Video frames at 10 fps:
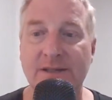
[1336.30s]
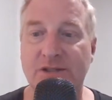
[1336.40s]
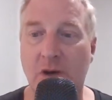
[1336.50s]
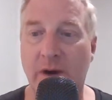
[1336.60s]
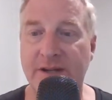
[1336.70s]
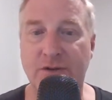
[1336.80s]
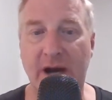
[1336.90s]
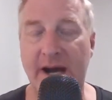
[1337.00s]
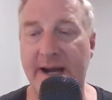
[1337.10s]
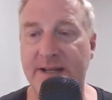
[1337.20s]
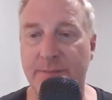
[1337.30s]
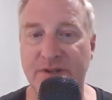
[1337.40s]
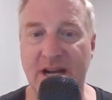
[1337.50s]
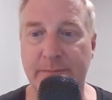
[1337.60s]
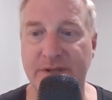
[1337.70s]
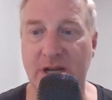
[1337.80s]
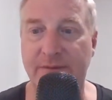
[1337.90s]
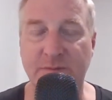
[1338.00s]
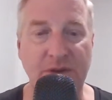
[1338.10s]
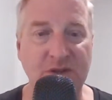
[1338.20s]
So I try to protect
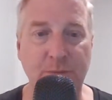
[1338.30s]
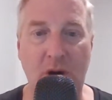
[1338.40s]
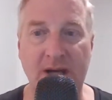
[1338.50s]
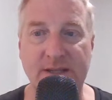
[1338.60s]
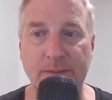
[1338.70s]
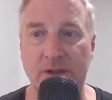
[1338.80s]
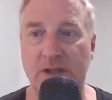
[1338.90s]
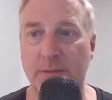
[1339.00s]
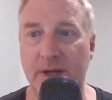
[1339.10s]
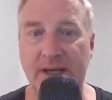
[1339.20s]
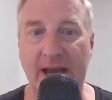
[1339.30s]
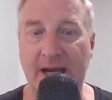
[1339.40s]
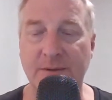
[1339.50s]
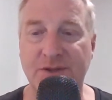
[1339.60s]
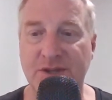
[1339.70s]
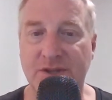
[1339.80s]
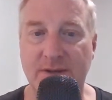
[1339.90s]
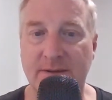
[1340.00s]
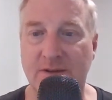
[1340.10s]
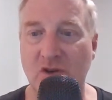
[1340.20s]
myself as much as possible. But yeah, I was just
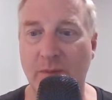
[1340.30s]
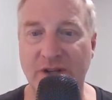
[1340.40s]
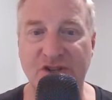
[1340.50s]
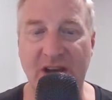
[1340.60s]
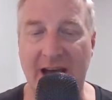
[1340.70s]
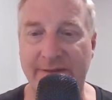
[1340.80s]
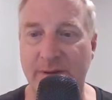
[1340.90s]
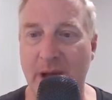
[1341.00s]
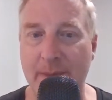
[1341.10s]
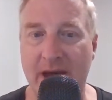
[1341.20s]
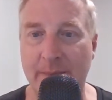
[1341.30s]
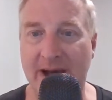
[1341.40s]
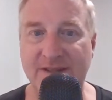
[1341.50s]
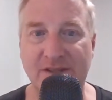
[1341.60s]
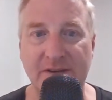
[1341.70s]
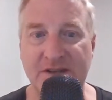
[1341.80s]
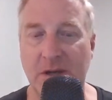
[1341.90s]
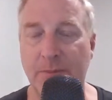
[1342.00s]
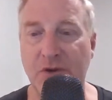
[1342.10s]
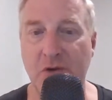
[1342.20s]
too much to have in my MetaMask on this
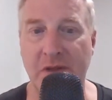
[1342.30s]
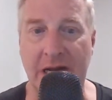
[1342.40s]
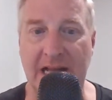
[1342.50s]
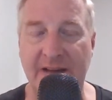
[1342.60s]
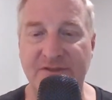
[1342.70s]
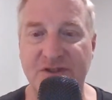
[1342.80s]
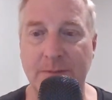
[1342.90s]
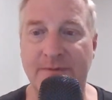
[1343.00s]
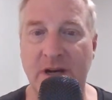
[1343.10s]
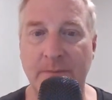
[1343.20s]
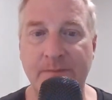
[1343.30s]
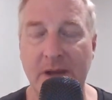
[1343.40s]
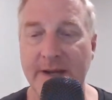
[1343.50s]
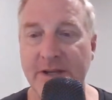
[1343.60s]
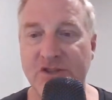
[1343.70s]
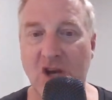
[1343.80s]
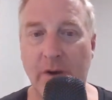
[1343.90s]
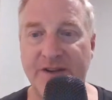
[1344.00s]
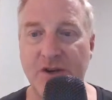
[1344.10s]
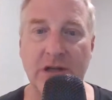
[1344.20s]
computer that I live stream from.
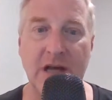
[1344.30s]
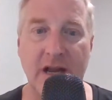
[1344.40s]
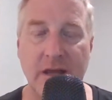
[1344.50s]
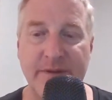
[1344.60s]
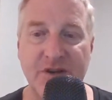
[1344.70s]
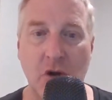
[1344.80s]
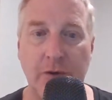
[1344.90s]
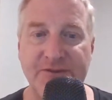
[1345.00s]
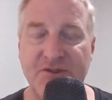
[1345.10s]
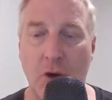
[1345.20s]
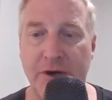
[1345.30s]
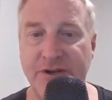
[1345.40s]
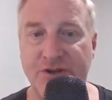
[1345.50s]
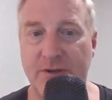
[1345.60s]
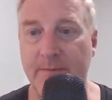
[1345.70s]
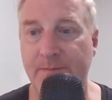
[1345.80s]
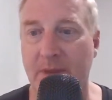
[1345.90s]
So I took a lot of them into cold storage.